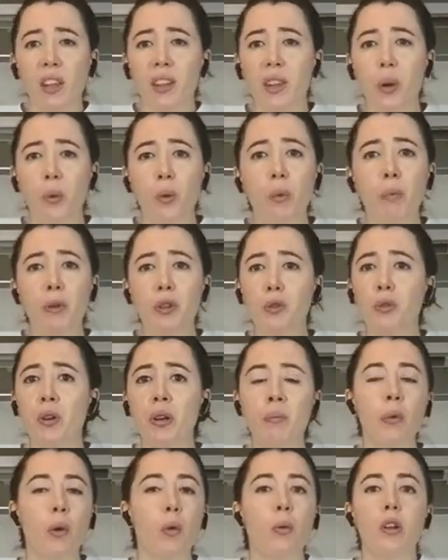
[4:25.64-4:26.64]
The whipped
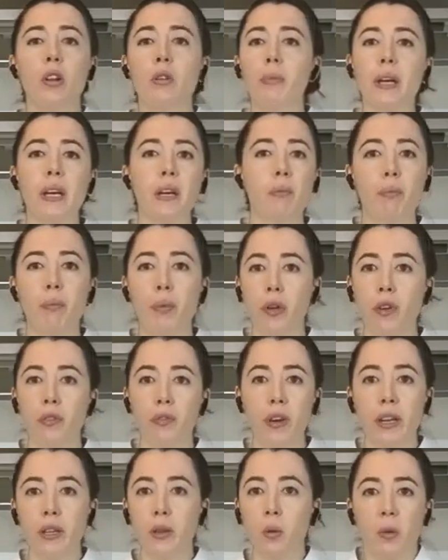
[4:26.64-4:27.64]
cream will be
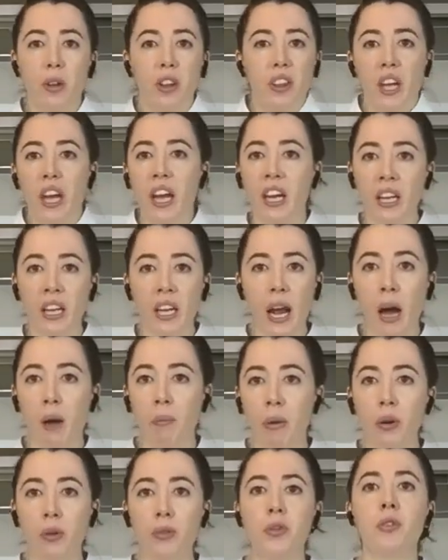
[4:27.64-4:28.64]
perfect with any
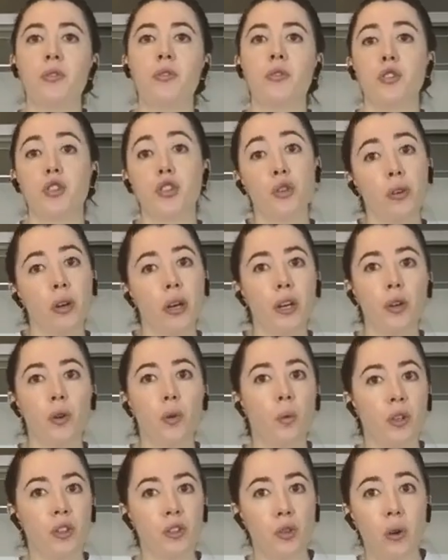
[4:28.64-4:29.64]
amount of sugar
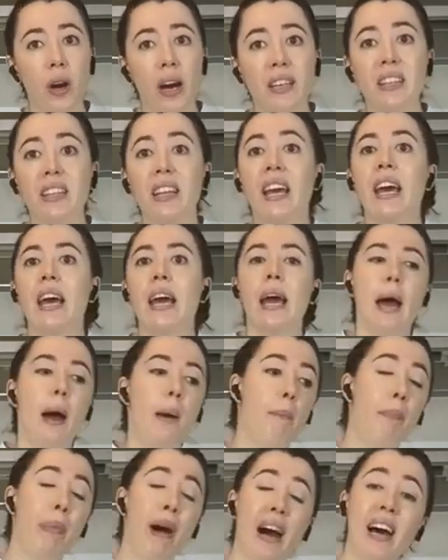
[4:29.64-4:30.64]
you want to add,
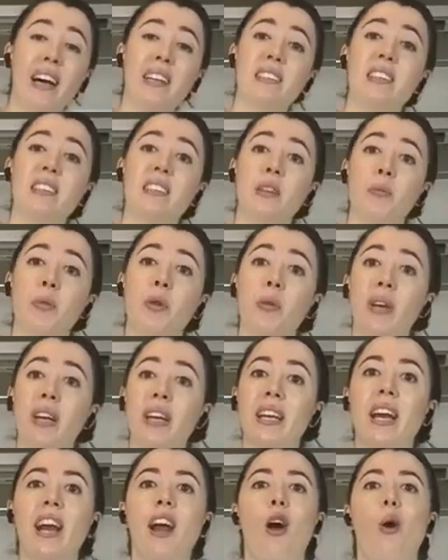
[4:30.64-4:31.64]
but the
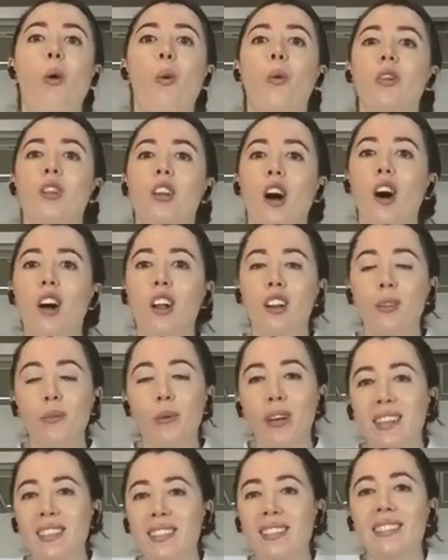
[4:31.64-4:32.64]
meringue will
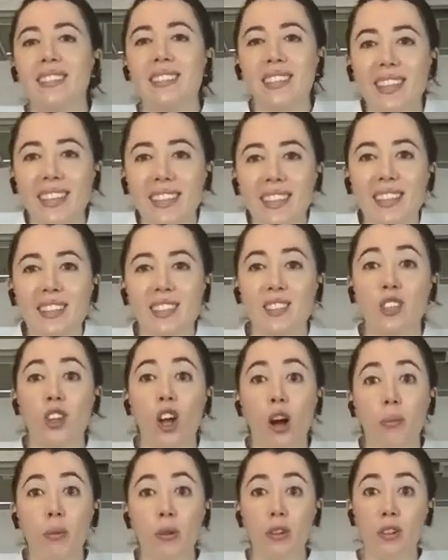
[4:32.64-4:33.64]
always need
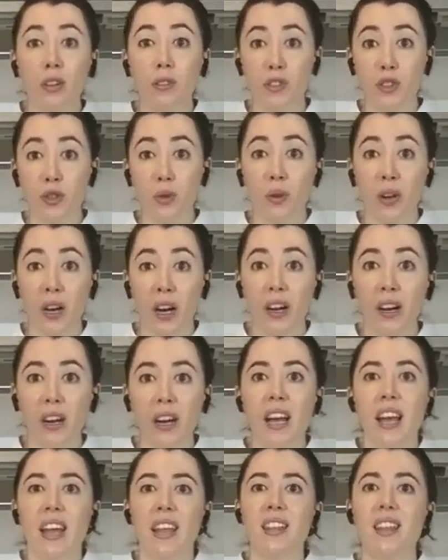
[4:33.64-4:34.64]
double of
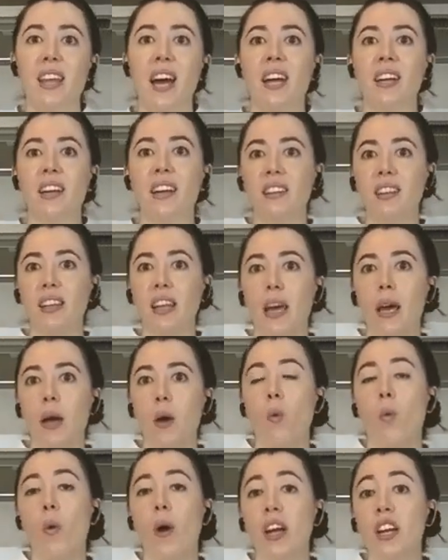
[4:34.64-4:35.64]
sugar than
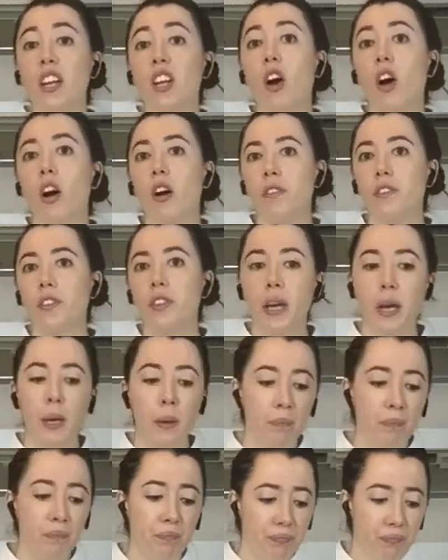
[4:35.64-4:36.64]
the weight of
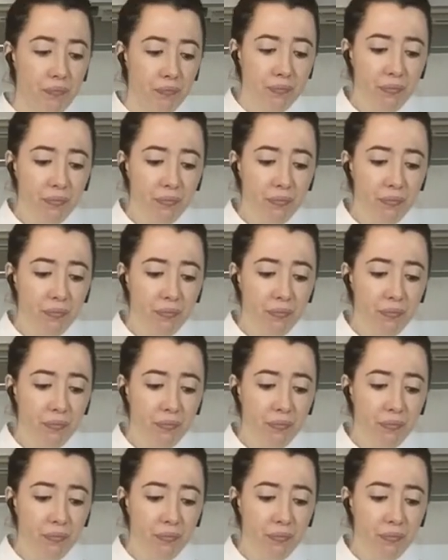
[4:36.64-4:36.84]
the